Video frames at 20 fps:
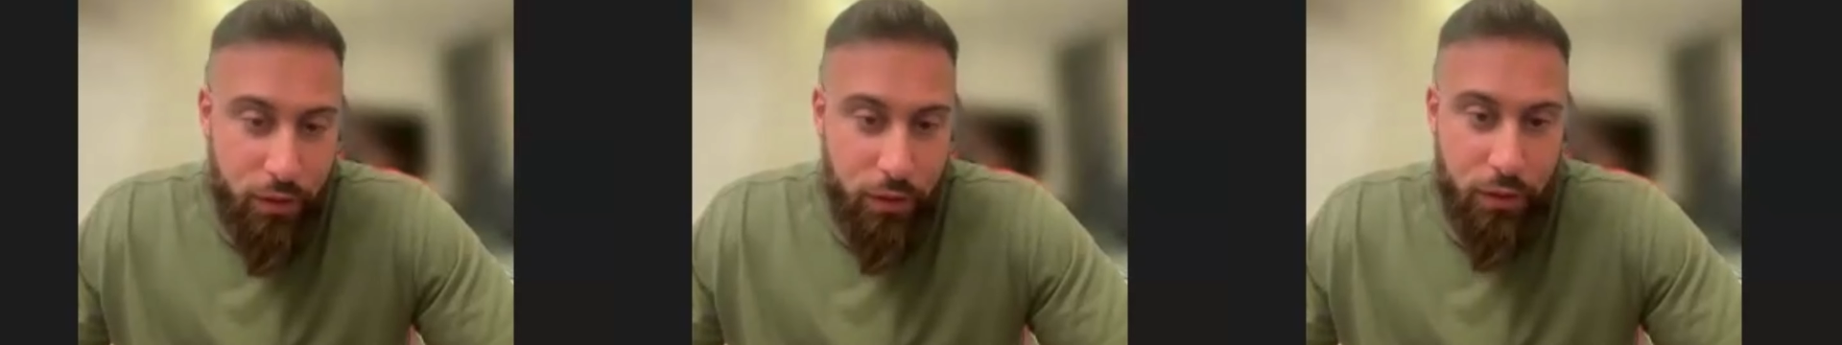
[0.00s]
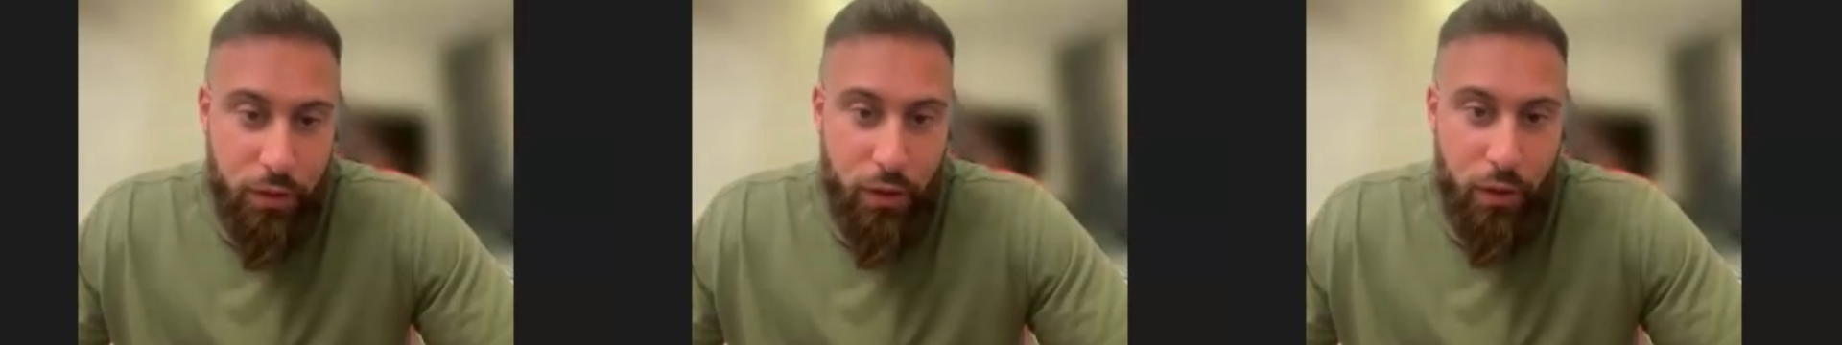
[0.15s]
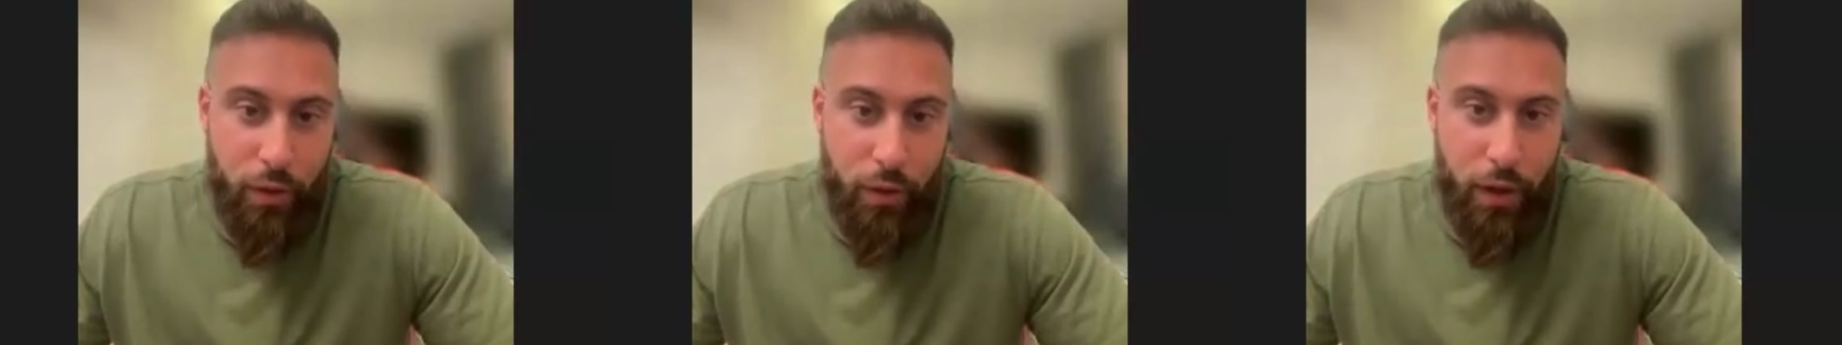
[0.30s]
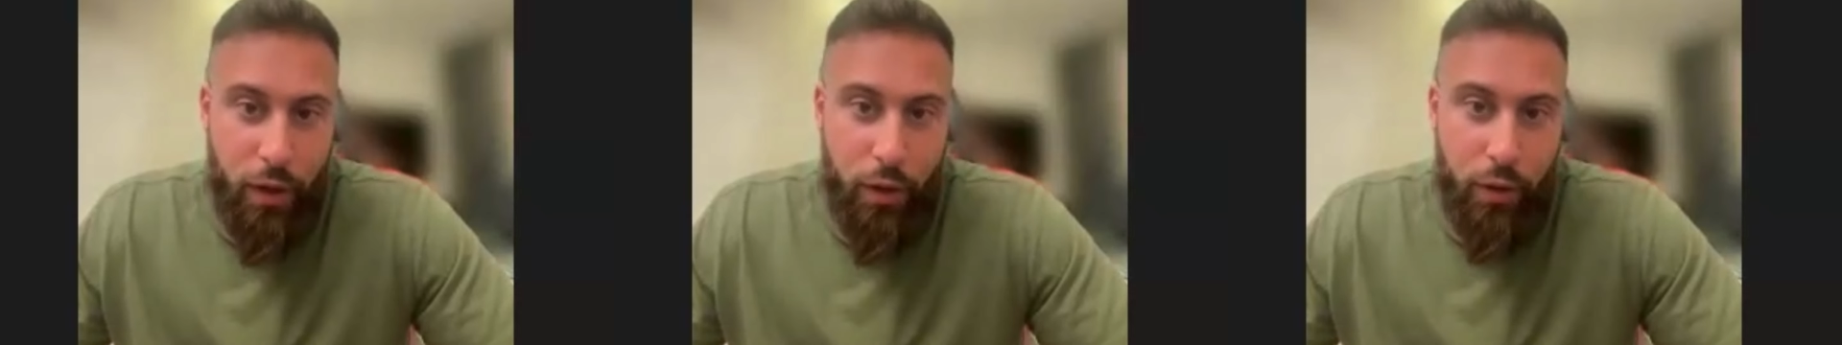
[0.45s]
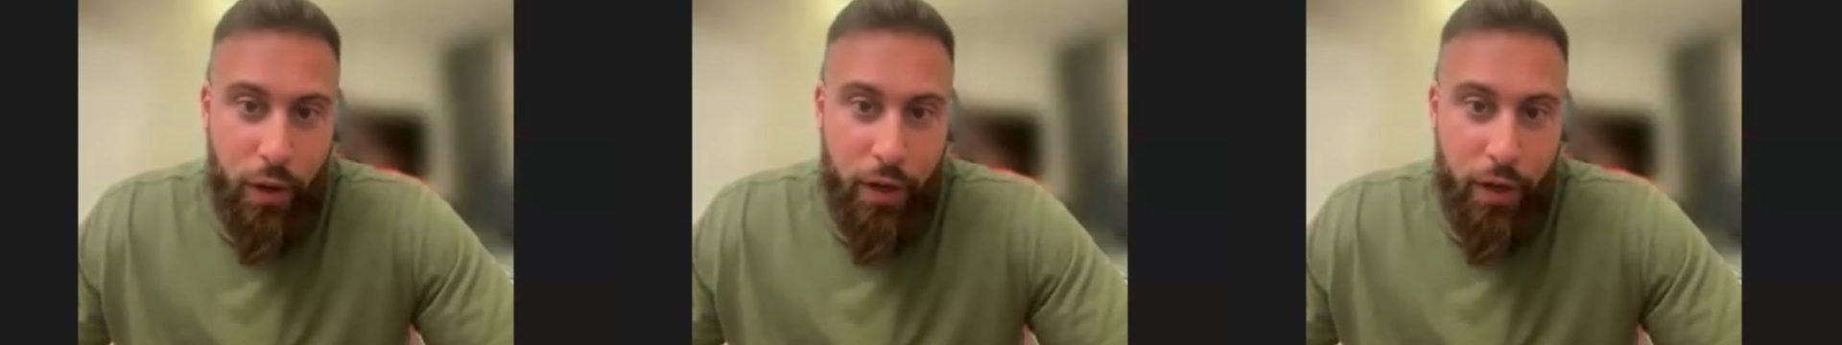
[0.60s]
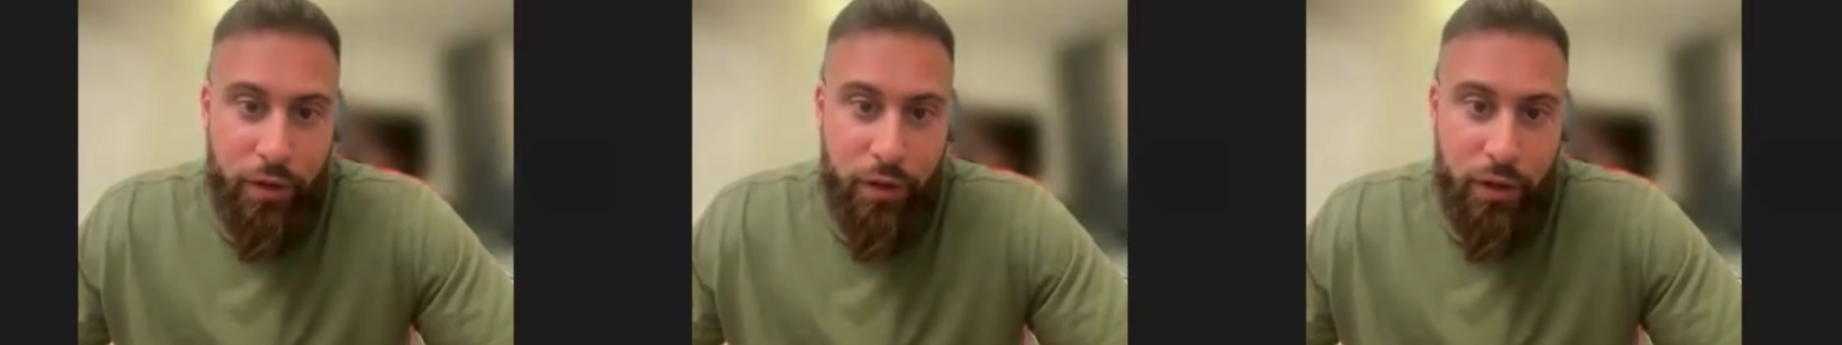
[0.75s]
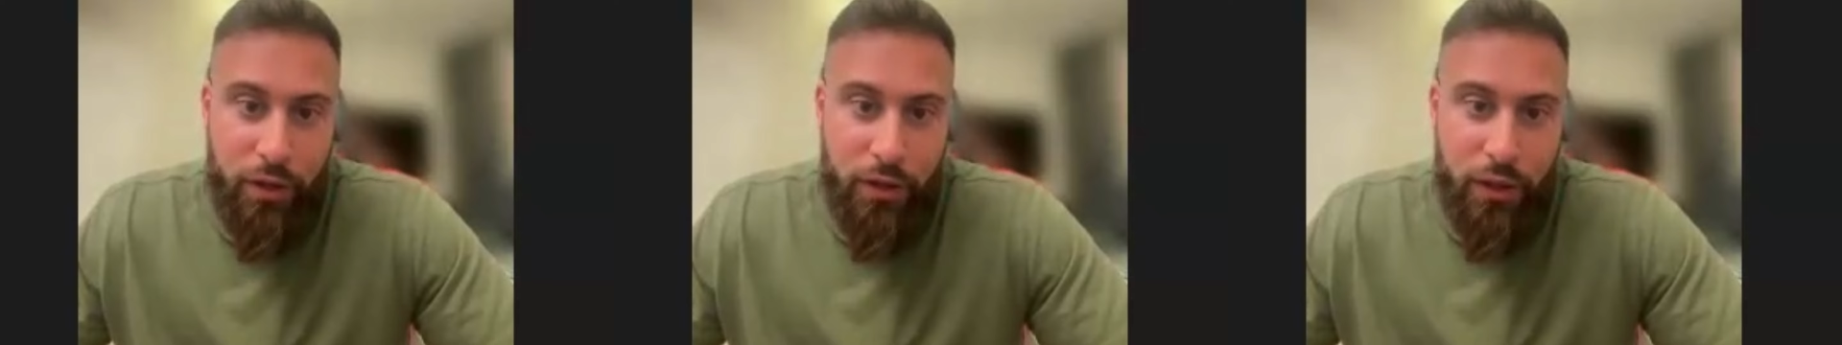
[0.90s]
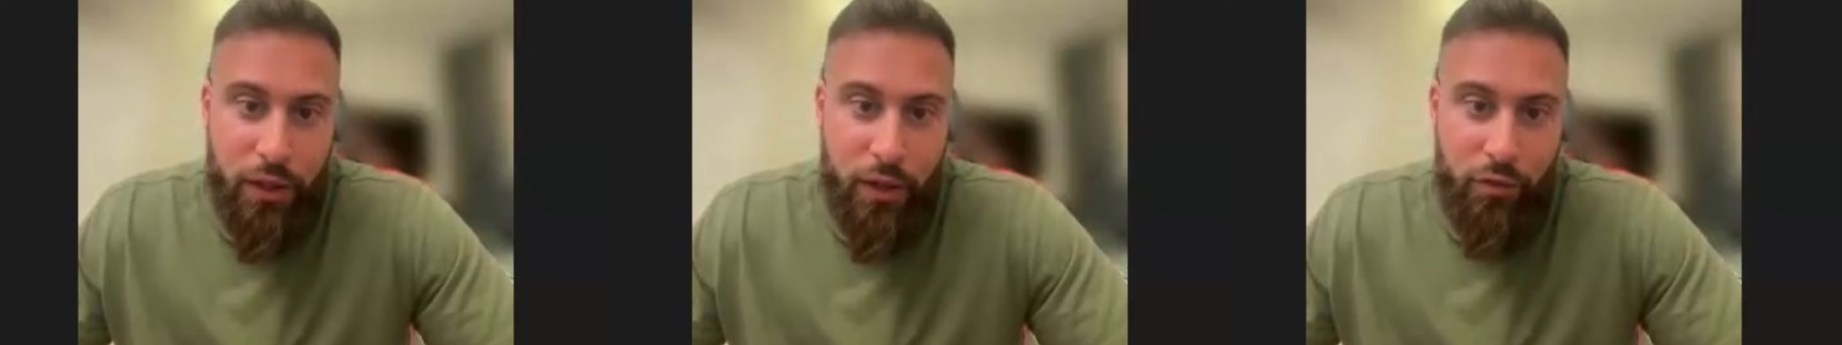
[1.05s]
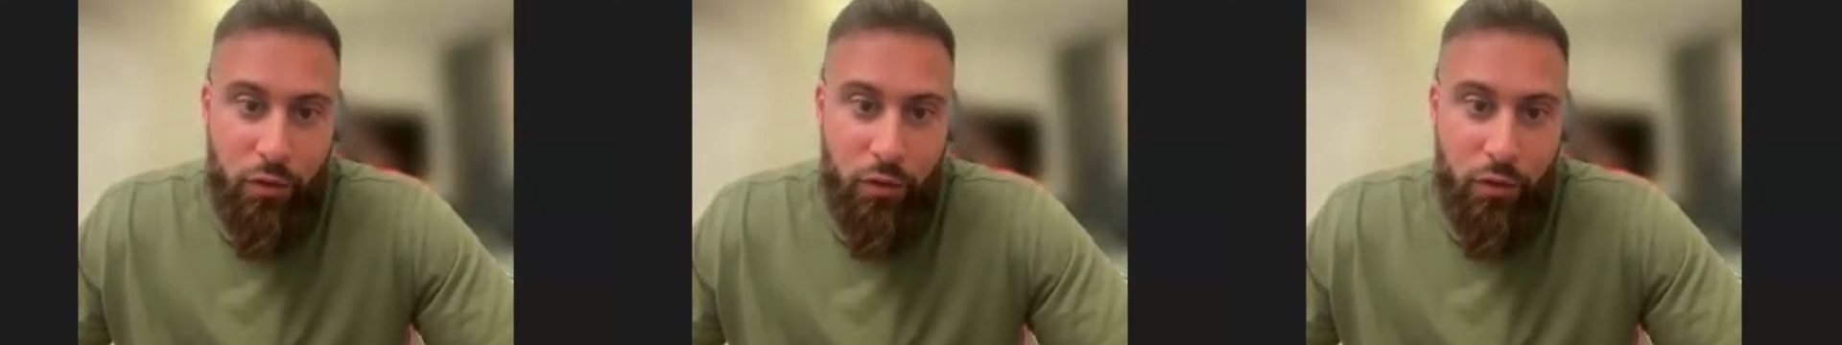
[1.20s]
You know, I think that